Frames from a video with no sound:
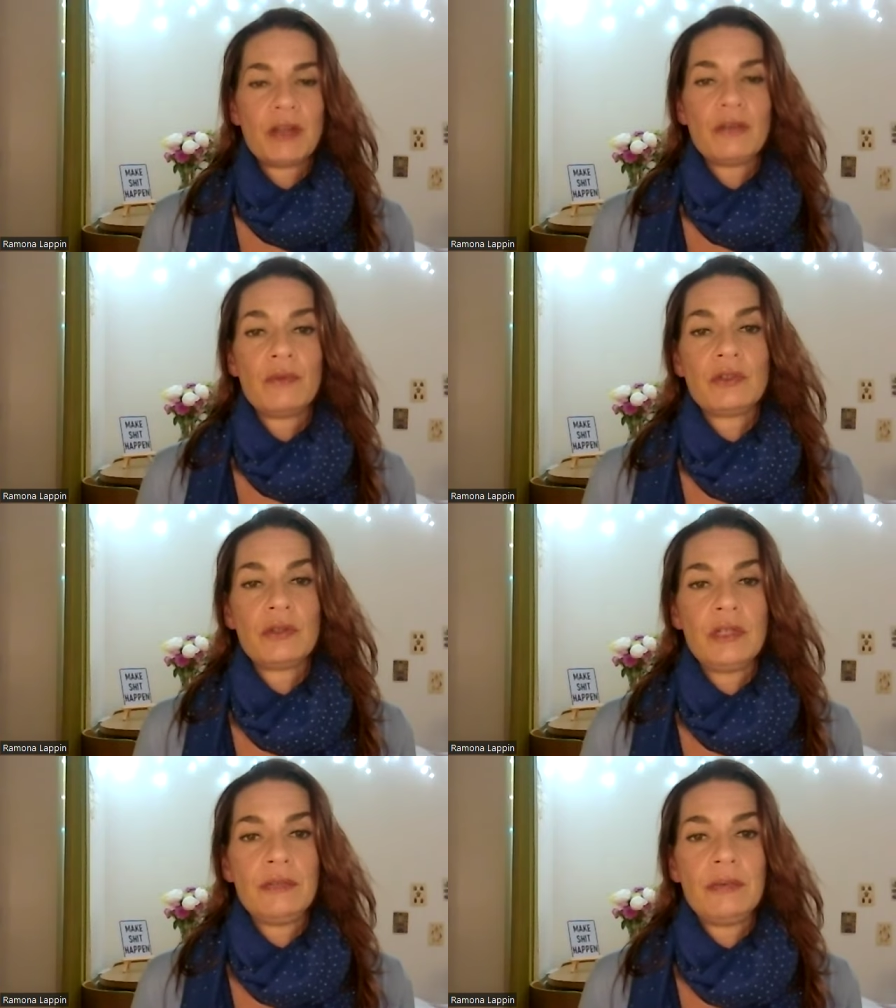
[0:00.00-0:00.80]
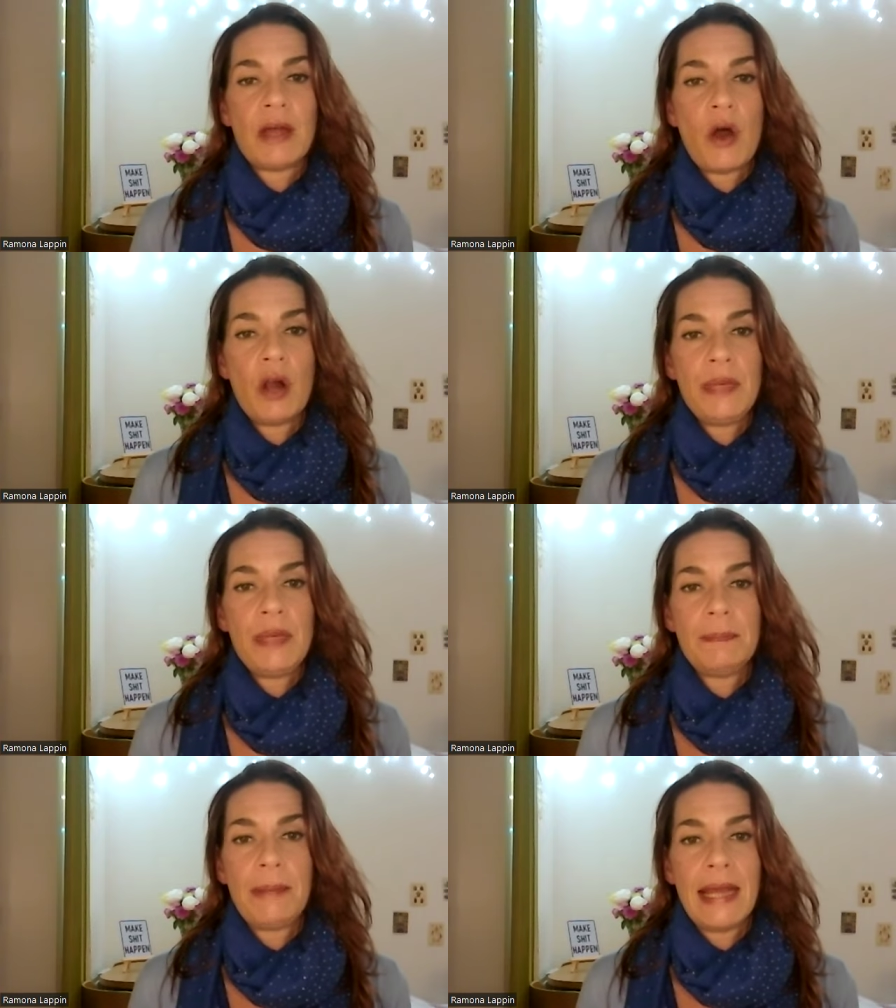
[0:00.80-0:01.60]
But truly, we are all
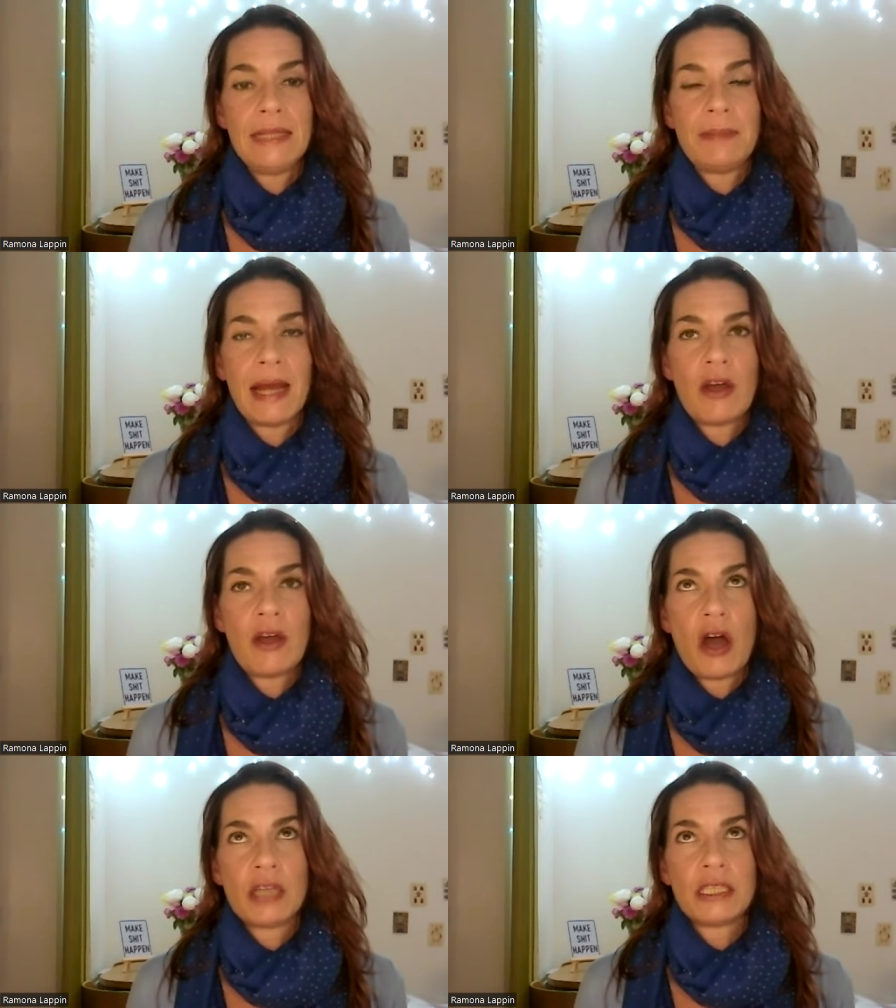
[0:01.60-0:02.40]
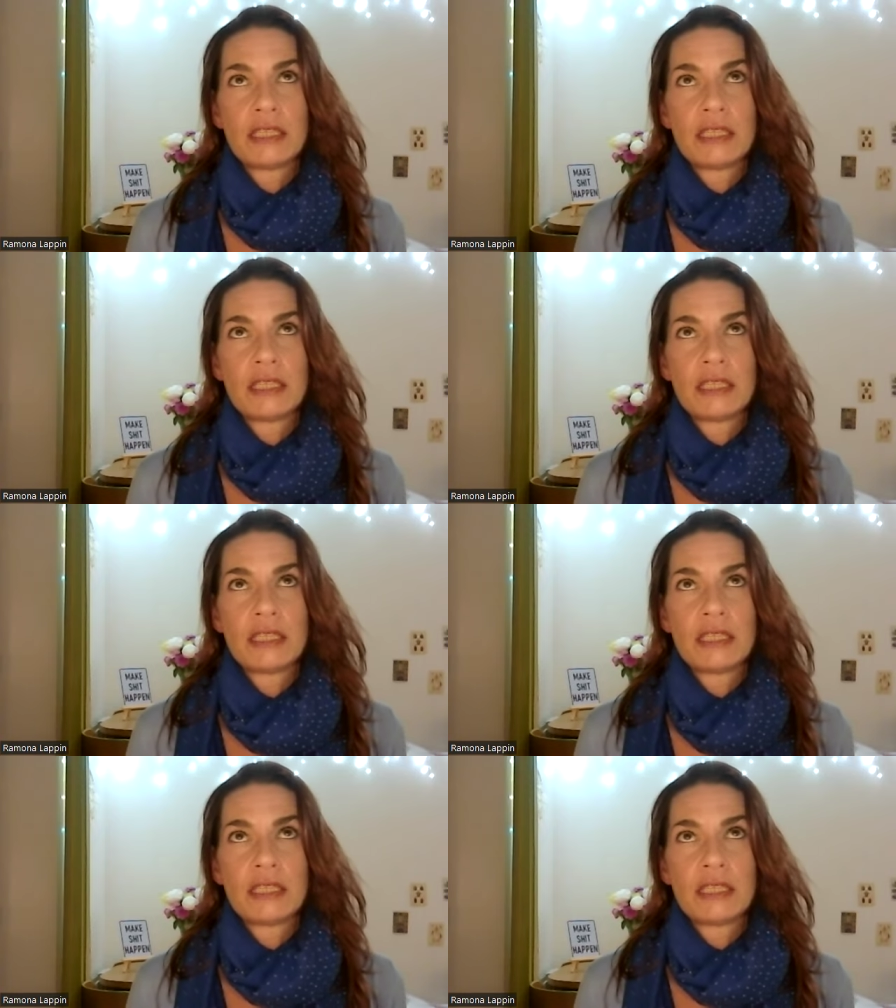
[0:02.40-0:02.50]
being played by God.